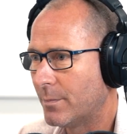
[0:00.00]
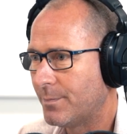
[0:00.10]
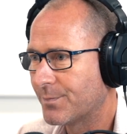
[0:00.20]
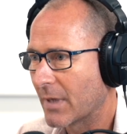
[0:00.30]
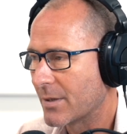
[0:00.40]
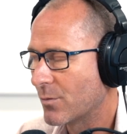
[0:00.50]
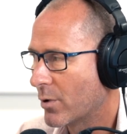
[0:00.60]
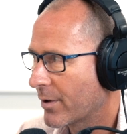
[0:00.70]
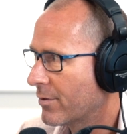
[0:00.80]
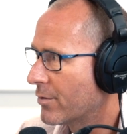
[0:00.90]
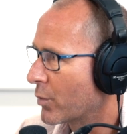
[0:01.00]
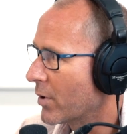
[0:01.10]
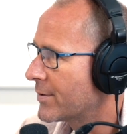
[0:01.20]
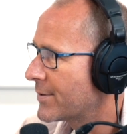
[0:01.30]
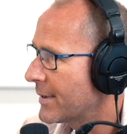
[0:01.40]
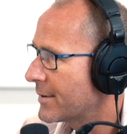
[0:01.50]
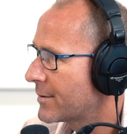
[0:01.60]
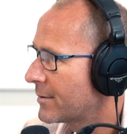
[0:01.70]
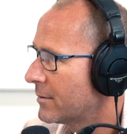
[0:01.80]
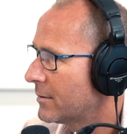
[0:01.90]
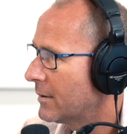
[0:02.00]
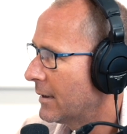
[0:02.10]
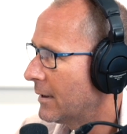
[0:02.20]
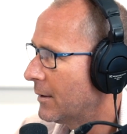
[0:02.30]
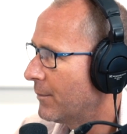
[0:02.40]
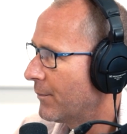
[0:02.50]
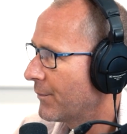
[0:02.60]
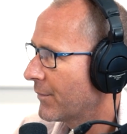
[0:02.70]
Mm. As we worked through the process, um,